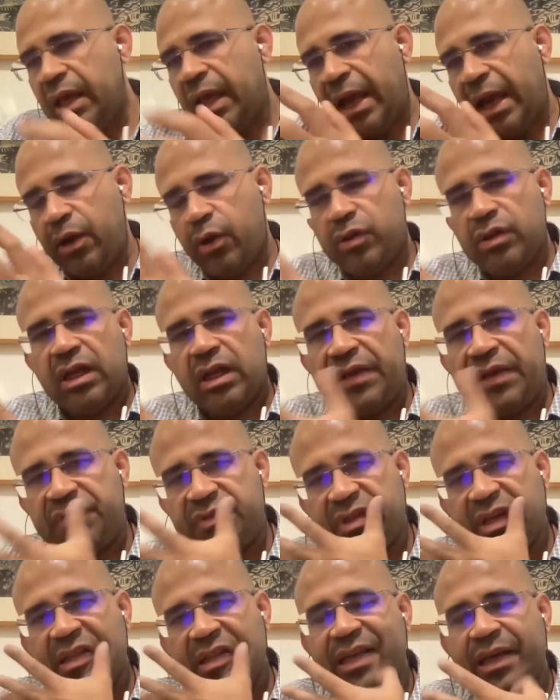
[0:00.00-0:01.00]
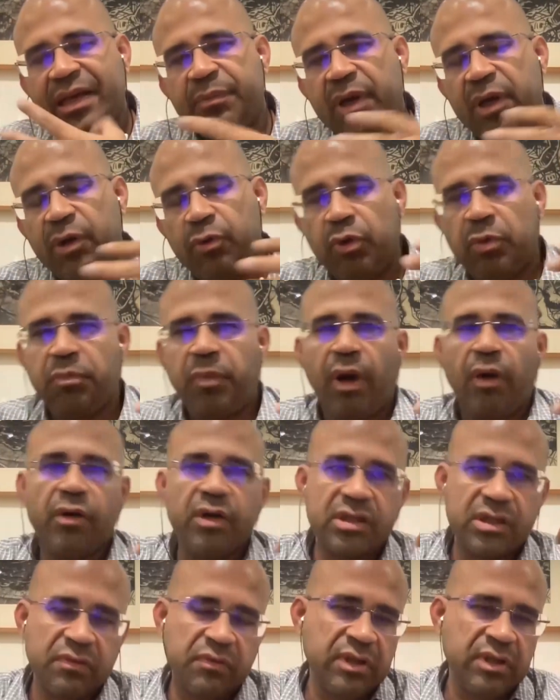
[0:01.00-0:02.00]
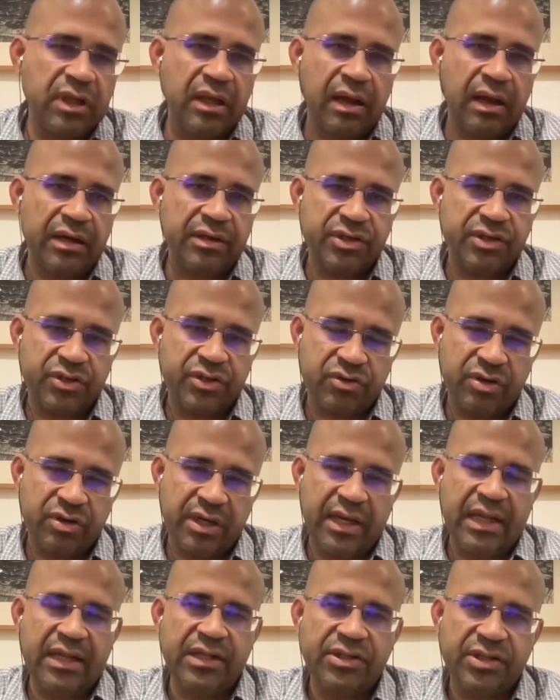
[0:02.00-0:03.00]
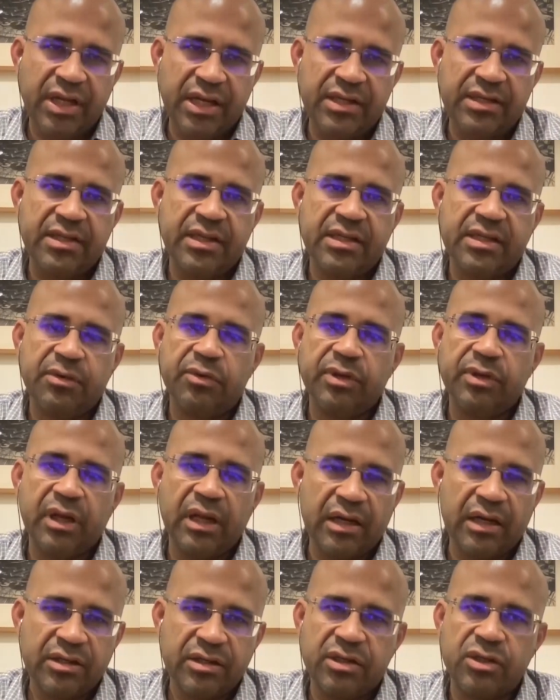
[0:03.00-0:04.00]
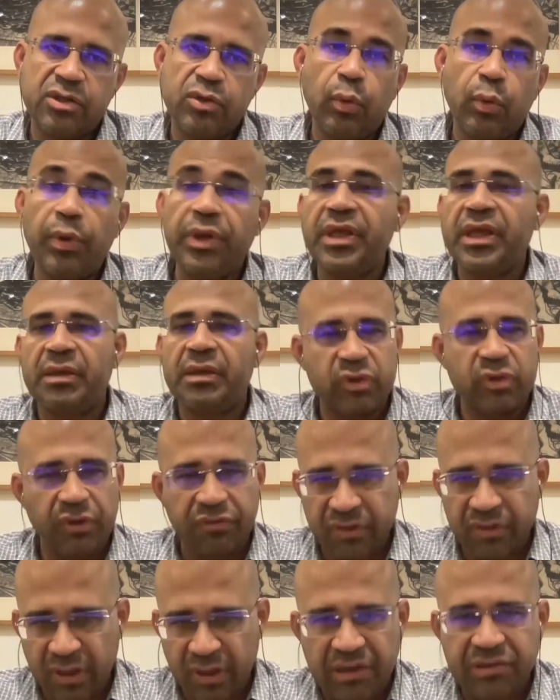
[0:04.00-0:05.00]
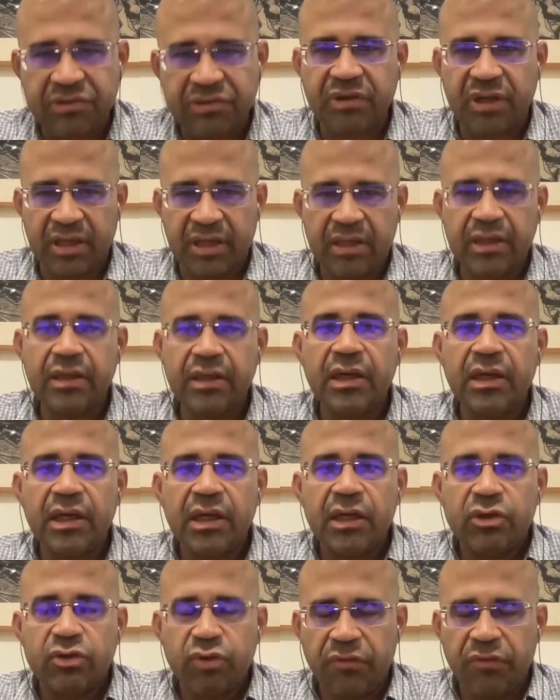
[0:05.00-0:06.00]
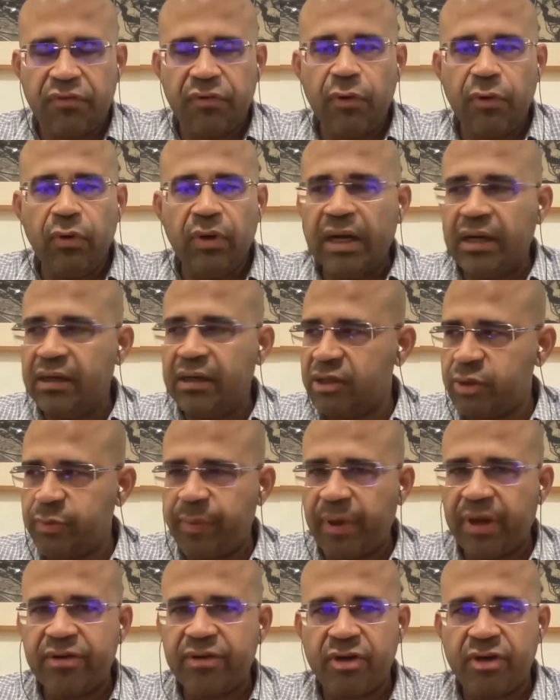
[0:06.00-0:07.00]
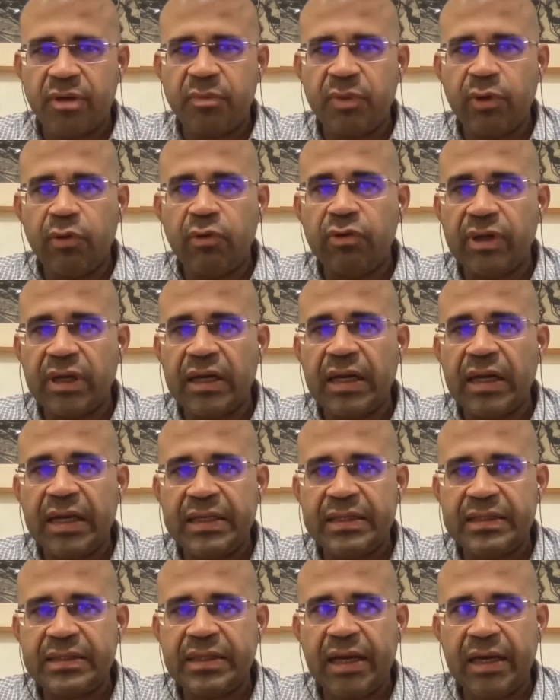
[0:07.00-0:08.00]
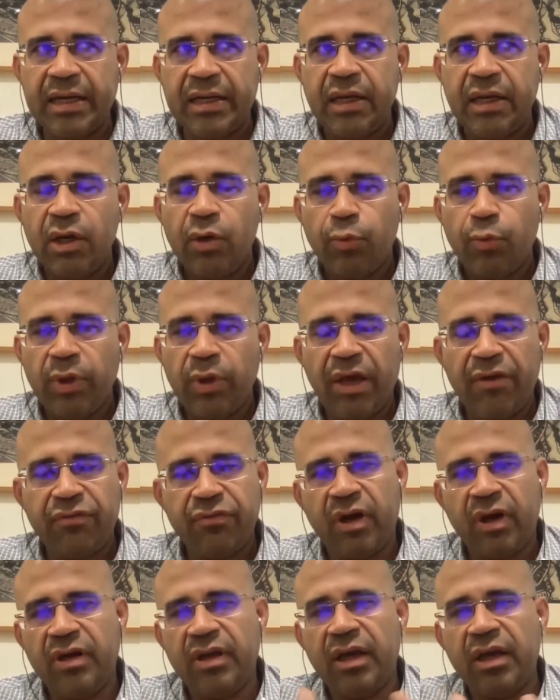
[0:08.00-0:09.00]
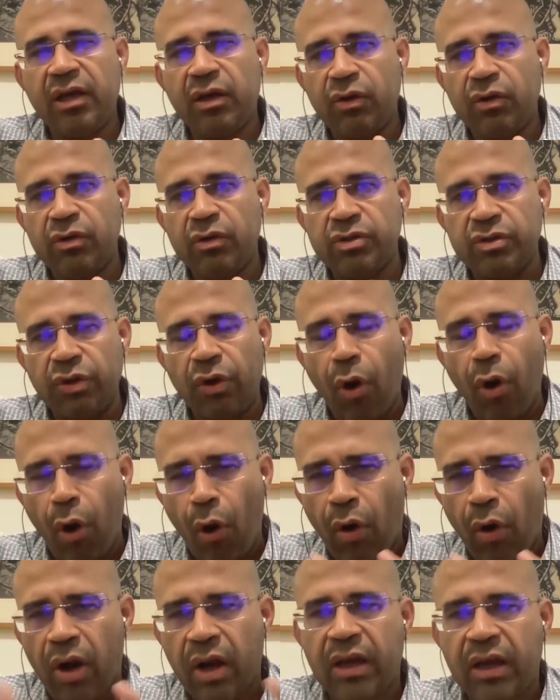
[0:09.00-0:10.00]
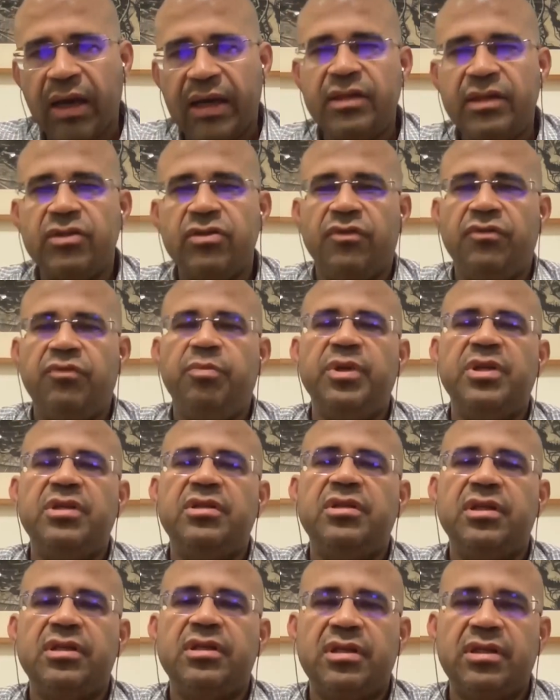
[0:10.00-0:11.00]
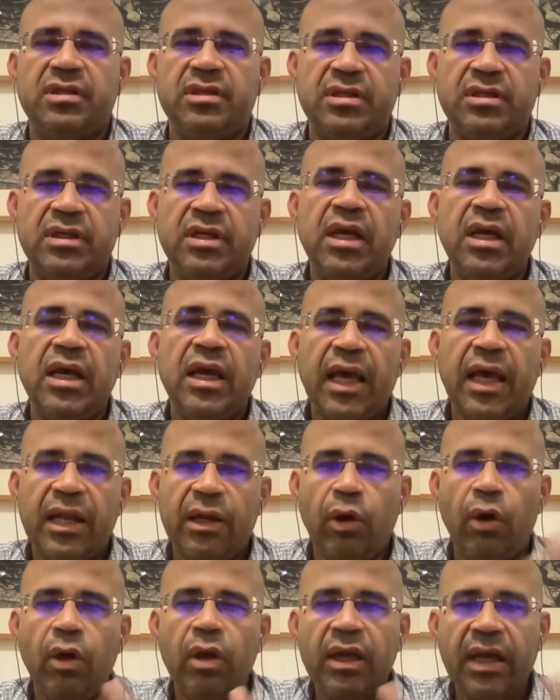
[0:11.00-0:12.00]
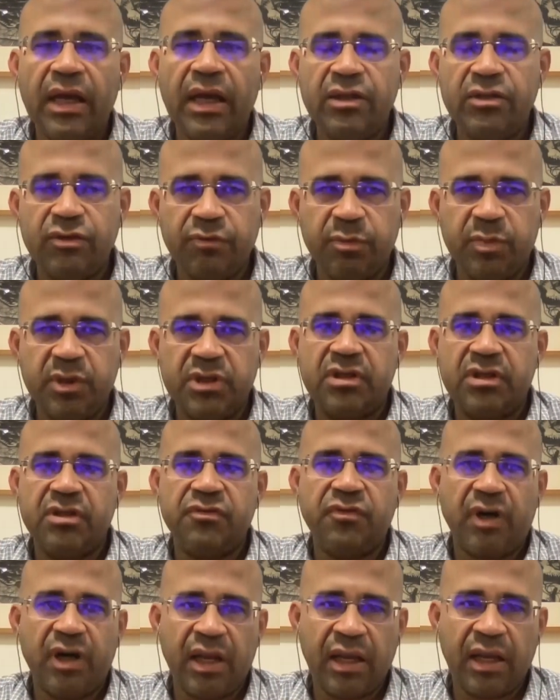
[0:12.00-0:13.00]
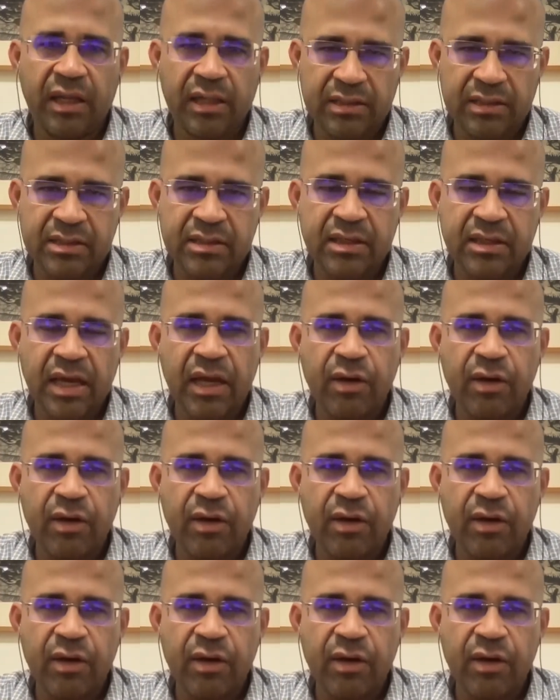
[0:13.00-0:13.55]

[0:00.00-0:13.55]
And on the lifestyle segment, we power some of the largest retail chains and some of the largest OEMs of the country. So if you look at the spectrum, you will realize that we have cut across all kinds of businesses and all kinds of business verticals.